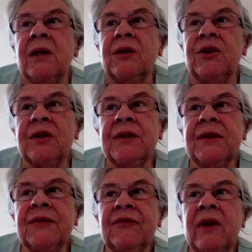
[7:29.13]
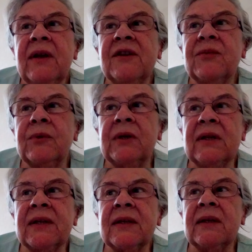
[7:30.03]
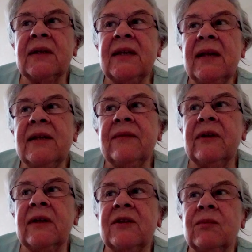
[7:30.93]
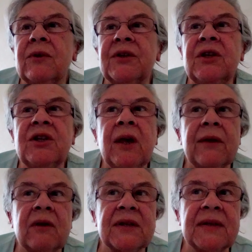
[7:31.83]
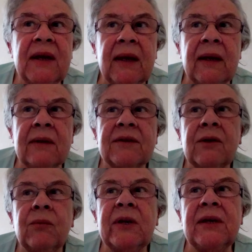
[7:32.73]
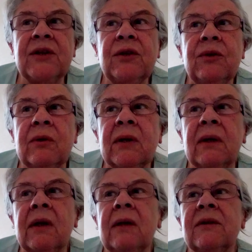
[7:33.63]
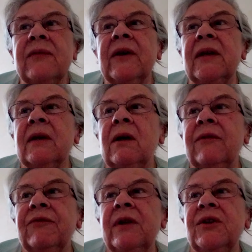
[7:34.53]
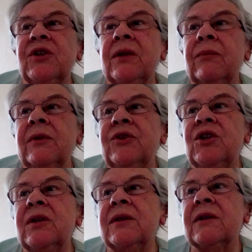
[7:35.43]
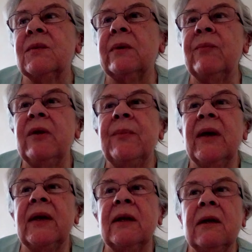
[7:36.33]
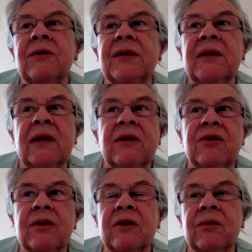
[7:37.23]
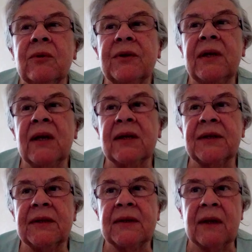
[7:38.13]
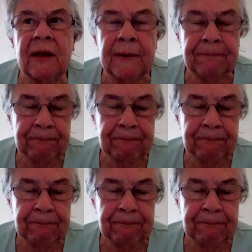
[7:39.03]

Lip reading: Just as friends would listen attentively to what each other are saying, so we too can cultivate our friendship with Jesus when we pay close attention to what he has to say.